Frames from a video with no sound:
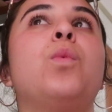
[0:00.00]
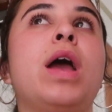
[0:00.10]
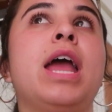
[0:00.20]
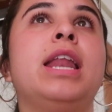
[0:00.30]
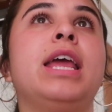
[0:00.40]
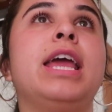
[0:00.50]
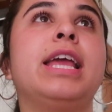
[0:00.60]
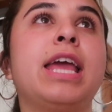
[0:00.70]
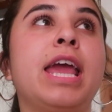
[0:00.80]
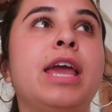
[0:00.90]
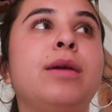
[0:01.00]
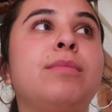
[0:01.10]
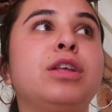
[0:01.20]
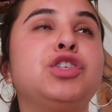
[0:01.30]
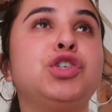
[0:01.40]
when it
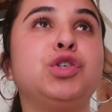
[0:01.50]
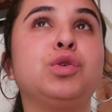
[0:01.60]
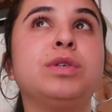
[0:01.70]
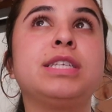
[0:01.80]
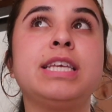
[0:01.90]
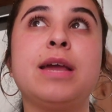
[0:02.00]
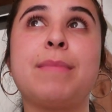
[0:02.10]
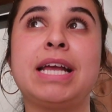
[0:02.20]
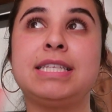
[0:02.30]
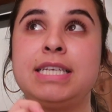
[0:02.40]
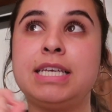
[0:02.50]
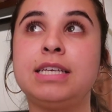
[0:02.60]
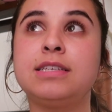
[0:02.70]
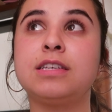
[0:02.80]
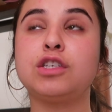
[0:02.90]
came to seeing my
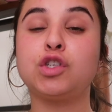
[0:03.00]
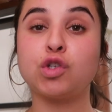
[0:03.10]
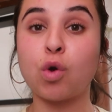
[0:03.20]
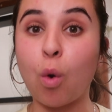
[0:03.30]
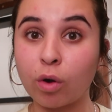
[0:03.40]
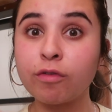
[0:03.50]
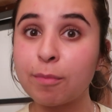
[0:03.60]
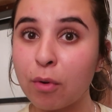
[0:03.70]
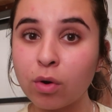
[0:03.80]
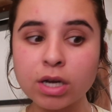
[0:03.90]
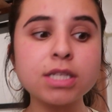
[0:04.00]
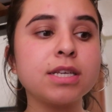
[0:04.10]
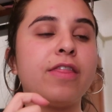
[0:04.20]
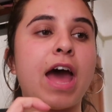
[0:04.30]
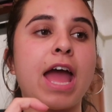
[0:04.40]
TEAS score
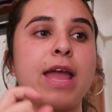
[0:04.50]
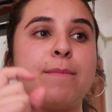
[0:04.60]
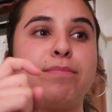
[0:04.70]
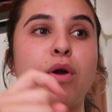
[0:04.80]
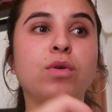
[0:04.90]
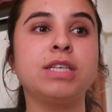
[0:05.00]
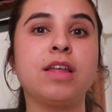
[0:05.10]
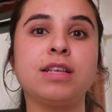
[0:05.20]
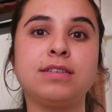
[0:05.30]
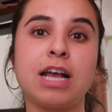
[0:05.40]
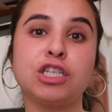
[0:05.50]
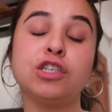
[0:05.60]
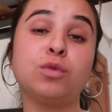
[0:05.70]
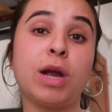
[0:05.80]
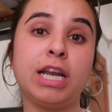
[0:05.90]
report, that it broke down the
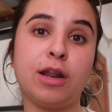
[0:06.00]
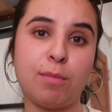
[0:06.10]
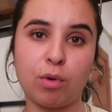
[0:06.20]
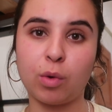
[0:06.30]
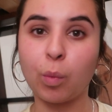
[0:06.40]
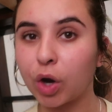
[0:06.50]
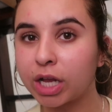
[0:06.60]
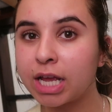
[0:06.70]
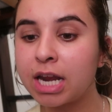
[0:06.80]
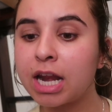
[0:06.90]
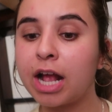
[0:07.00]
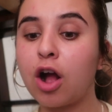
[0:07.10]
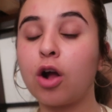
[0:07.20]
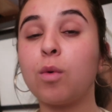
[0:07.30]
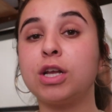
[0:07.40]
sections where I needed more work in, and I
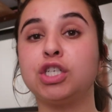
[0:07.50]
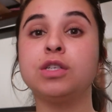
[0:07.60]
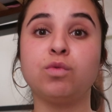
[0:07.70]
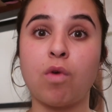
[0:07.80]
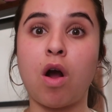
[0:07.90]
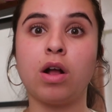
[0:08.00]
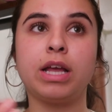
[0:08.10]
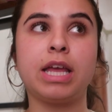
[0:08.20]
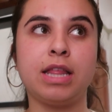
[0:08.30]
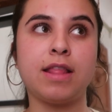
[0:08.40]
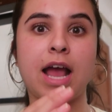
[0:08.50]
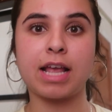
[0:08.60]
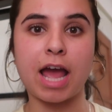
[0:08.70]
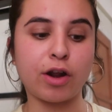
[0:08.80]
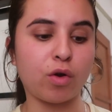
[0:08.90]
got questions wrong in
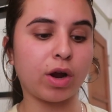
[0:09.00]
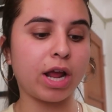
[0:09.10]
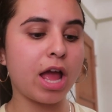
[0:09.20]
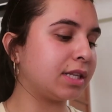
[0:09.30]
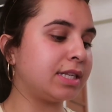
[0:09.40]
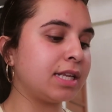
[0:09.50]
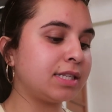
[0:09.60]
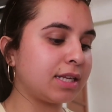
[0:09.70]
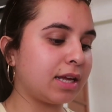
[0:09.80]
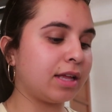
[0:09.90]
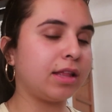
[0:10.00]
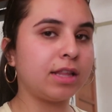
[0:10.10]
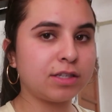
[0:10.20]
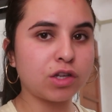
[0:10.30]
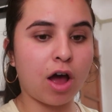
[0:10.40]
that category. Since
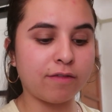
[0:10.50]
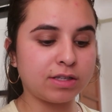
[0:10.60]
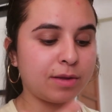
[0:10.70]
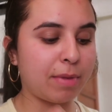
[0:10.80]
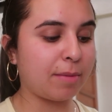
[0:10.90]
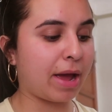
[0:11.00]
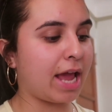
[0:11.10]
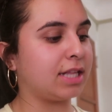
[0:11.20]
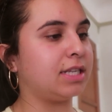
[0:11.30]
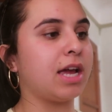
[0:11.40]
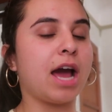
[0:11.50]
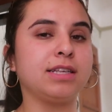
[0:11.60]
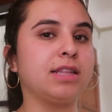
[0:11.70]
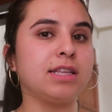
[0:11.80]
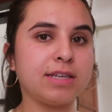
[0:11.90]
this is obviously made by
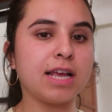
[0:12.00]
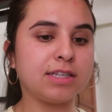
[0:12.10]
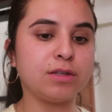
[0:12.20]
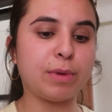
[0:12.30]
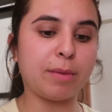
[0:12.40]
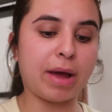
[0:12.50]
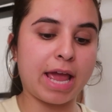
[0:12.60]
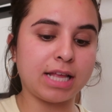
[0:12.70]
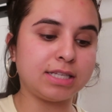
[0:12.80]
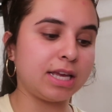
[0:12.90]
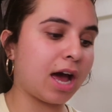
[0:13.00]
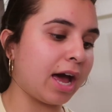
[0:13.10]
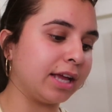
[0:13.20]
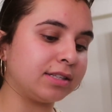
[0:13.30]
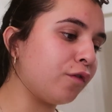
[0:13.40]
ATIs and the test is made by
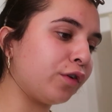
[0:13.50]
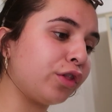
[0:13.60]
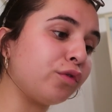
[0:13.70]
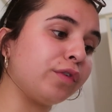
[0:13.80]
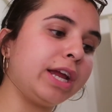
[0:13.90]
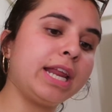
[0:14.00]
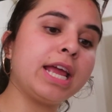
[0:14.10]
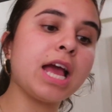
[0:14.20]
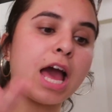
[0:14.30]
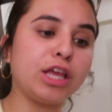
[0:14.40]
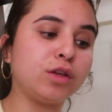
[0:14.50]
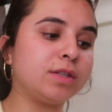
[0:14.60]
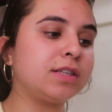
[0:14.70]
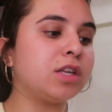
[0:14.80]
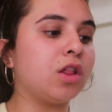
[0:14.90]
ATIs, for the reading, I use
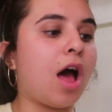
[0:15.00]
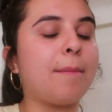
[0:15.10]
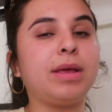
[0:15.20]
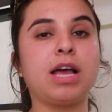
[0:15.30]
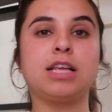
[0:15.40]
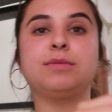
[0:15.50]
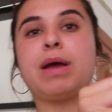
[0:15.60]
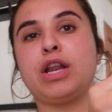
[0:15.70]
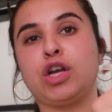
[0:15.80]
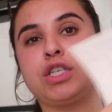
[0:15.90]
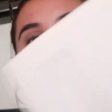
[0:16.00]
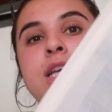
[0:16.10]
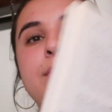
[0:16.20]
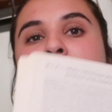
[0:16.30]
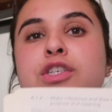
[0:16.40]
this a lot because my
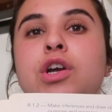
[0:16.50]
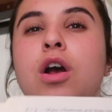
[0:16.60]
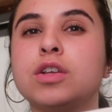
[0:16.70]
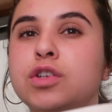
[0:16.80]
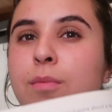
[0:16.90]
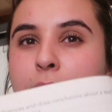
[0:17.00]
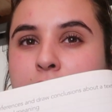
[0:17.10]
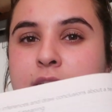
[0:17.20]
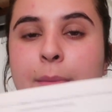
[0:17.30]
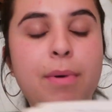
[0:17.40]
nursing mentor also marked up